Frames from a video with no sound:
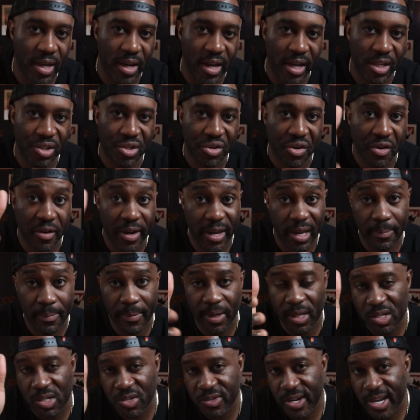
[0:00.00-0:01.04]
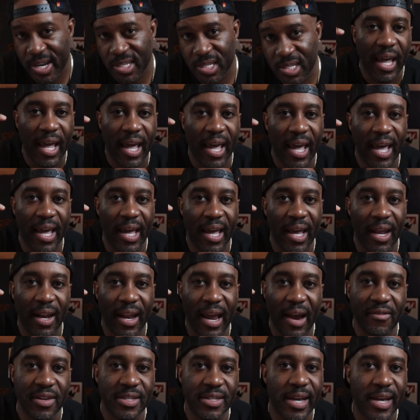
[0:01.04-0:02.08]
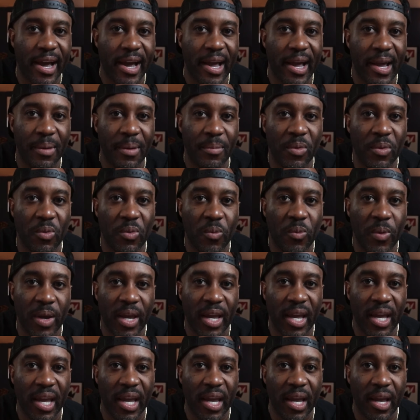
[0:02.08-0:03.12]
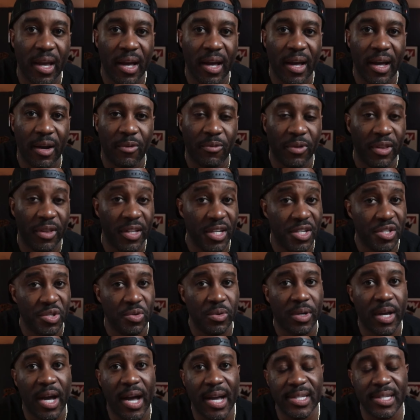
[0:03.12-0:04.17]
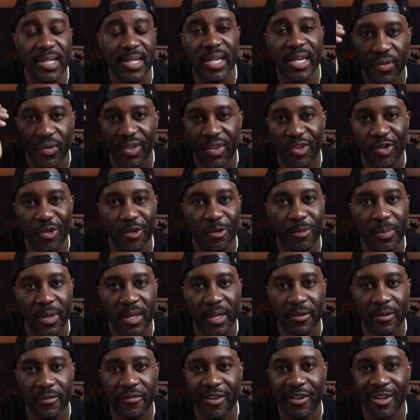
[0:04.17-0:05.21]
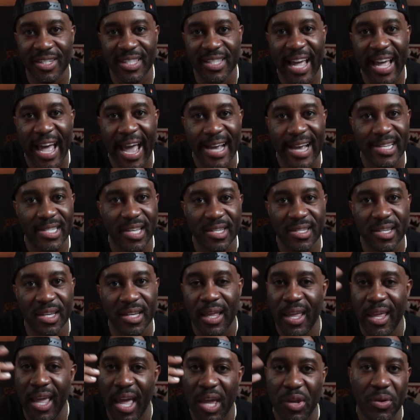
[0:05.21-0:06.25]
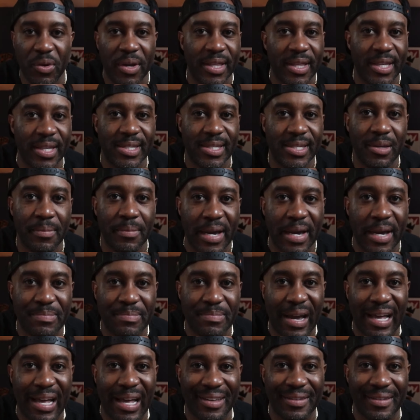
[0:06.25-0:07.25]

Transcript: enter your email address, and every time we release new content, you'll be the first to access it, and you get to see my smiling